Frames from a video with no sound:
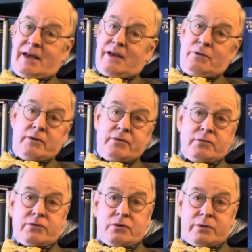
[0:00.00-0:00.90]
Whether it
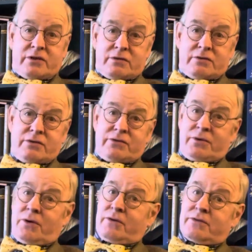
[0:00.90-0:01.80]
was coincidence or
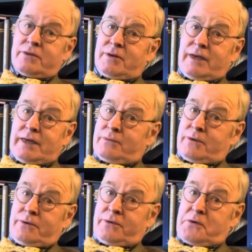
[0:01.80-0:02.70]
not, we
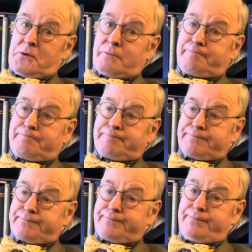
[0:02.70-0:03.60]
don't know.
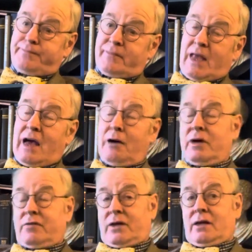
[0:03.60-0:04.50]
However,